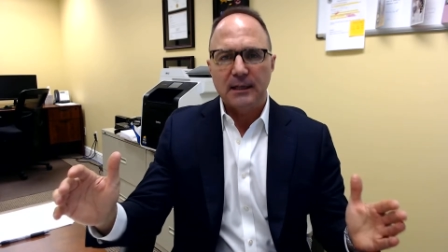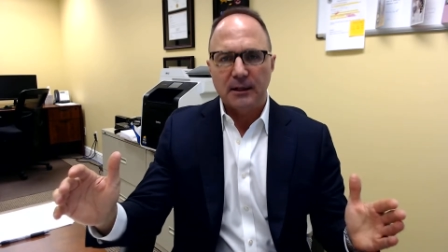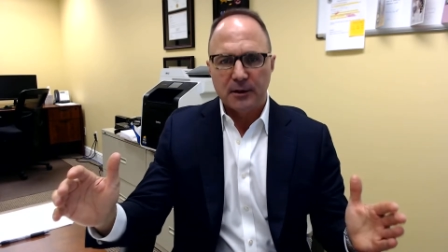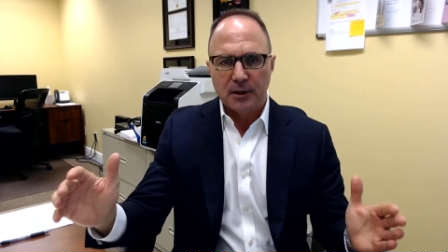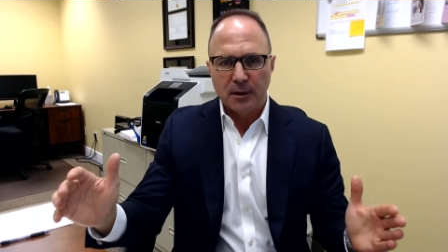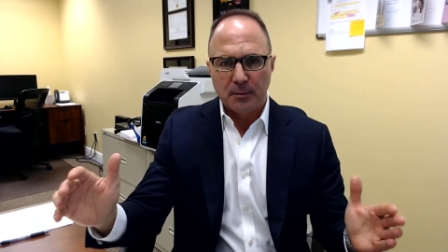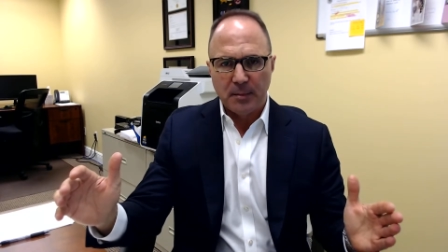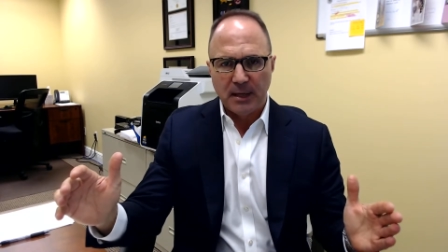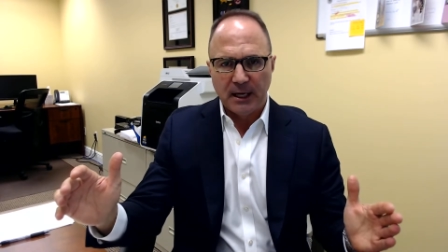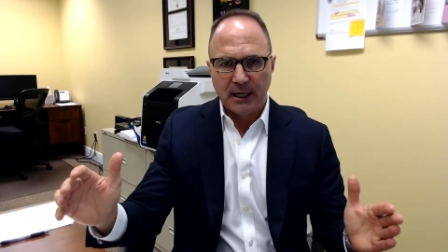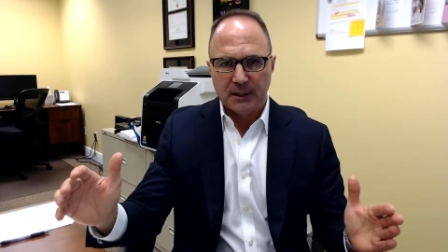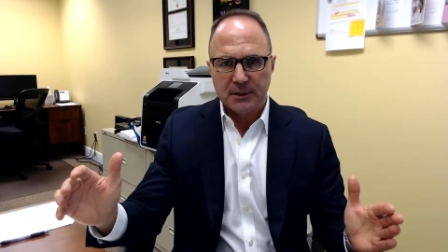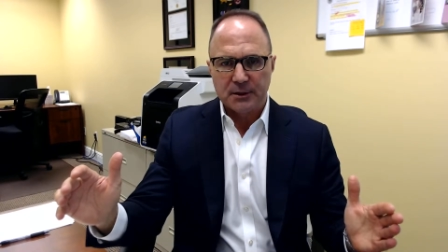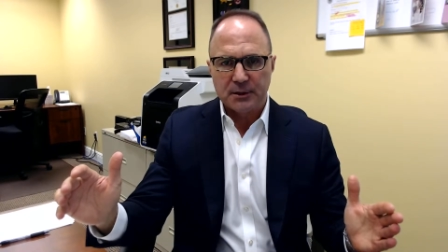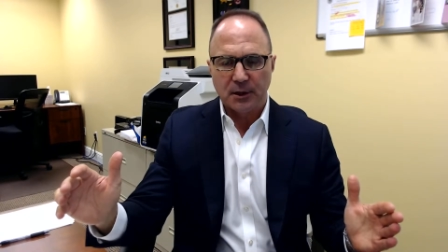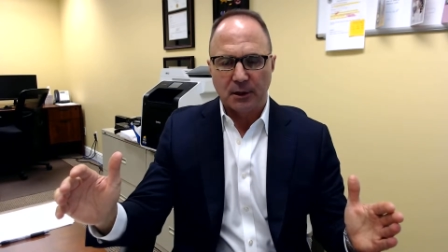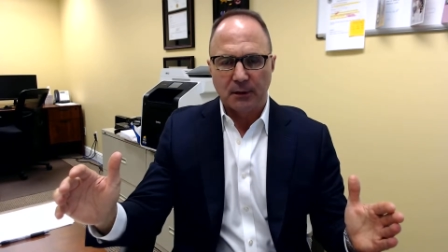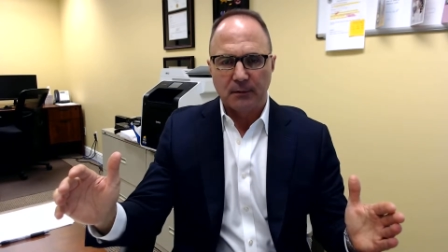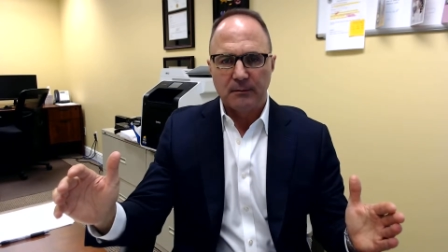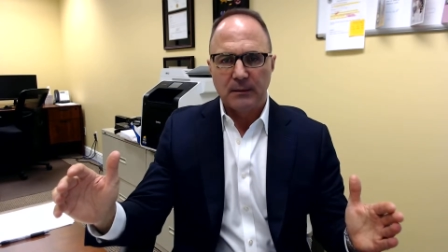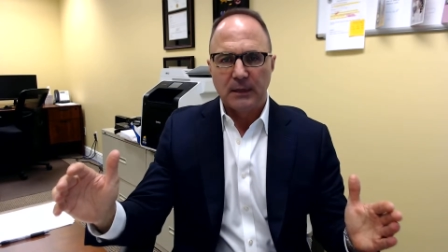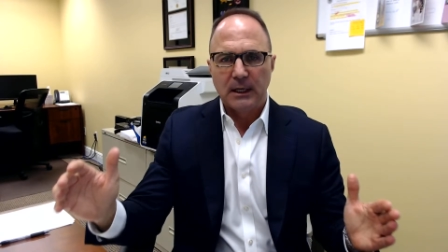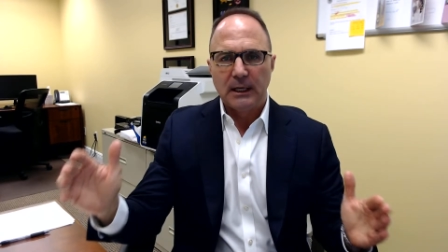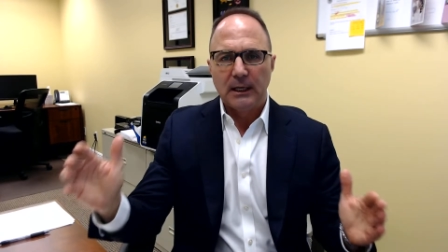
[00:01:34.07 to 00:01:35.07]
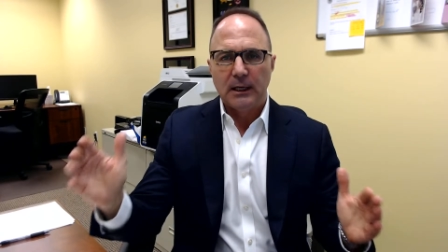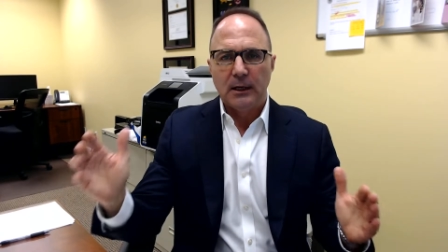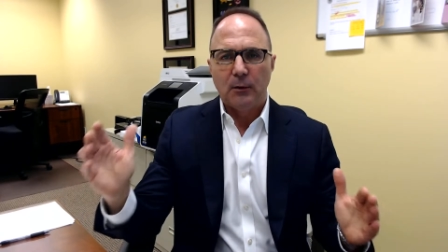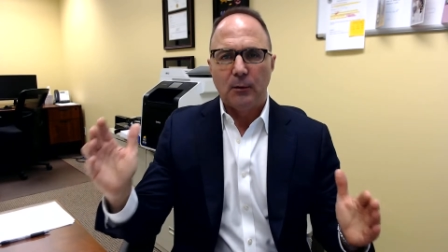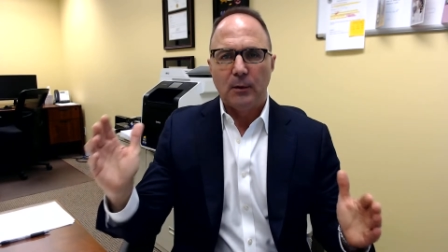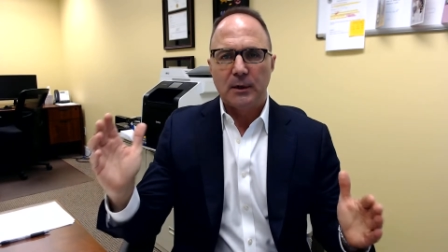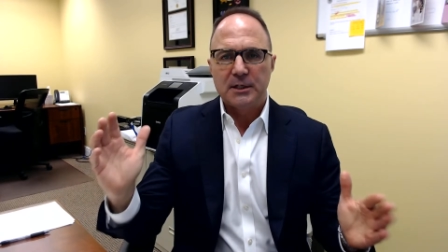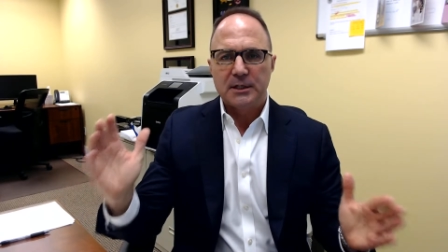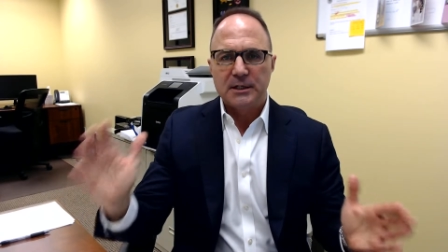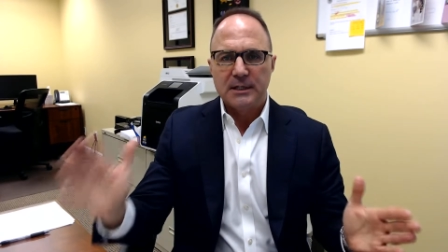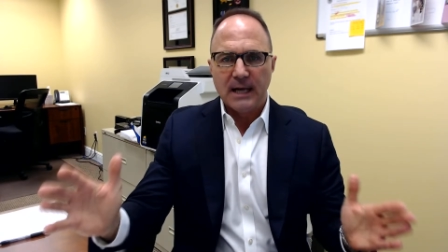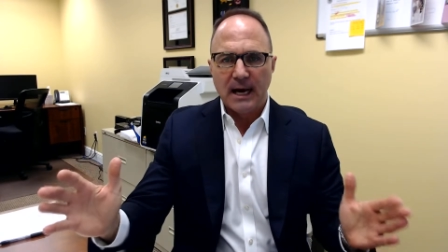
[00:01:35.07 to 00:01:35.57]
the picture.
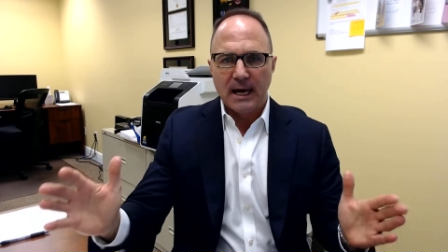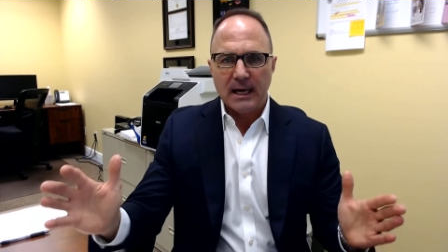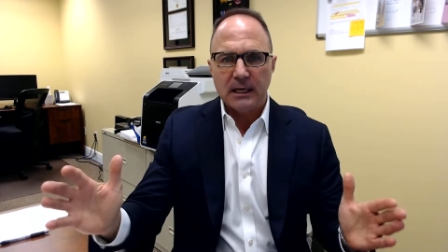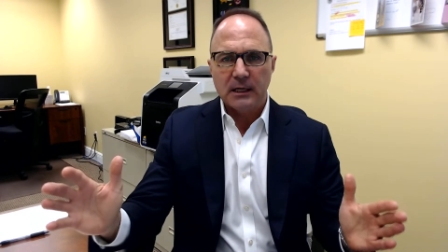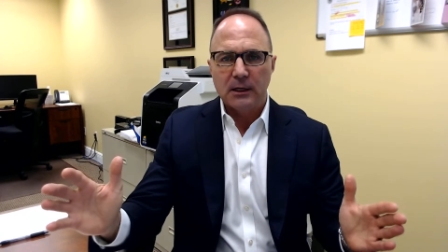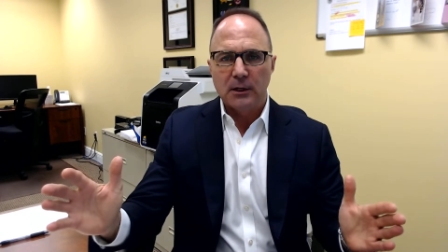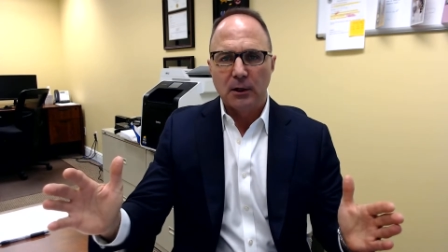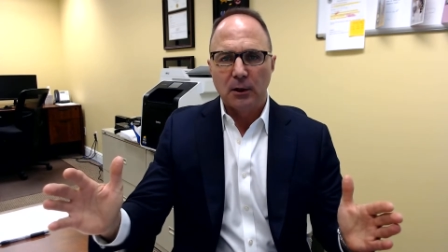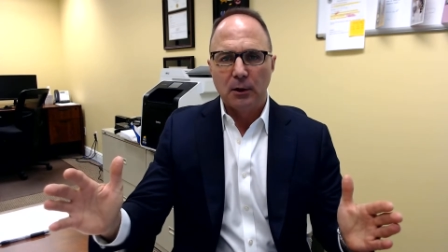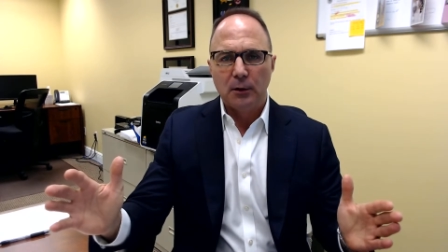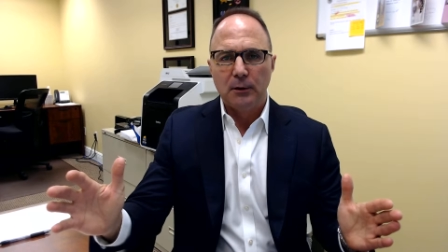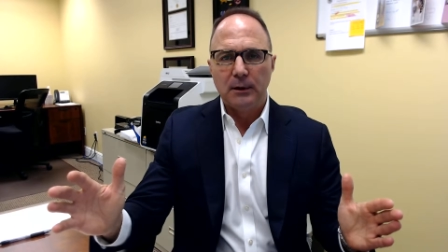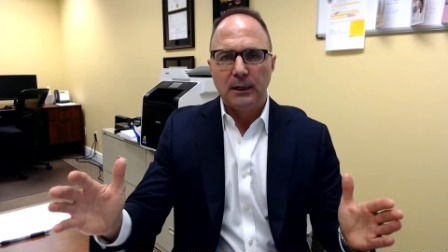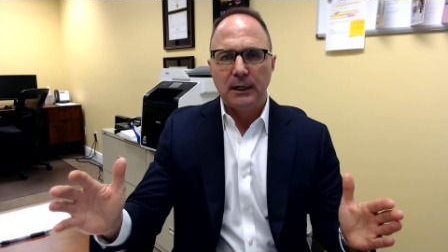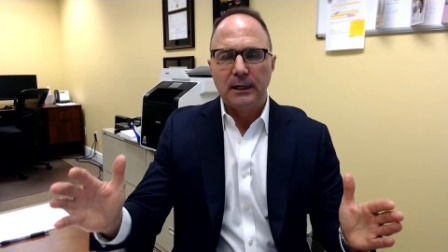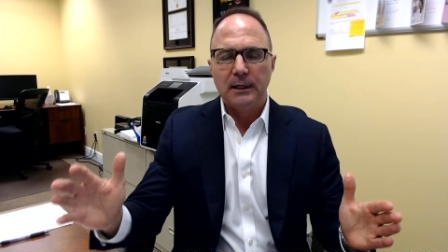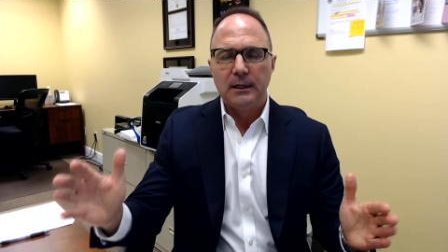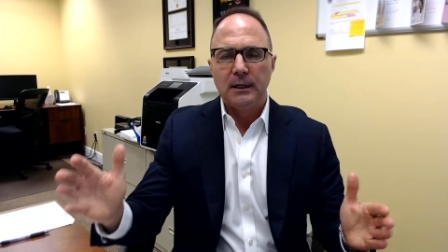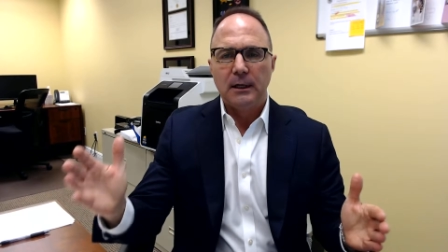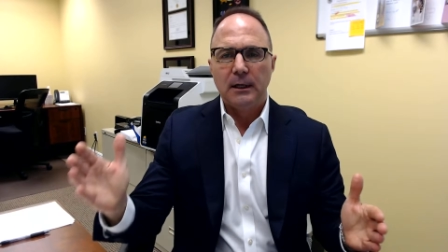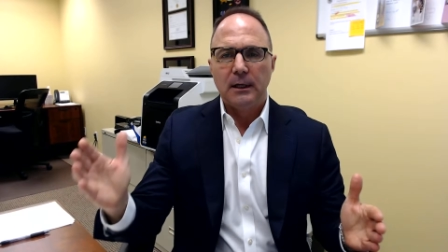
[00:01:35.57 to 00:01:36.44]
What's not included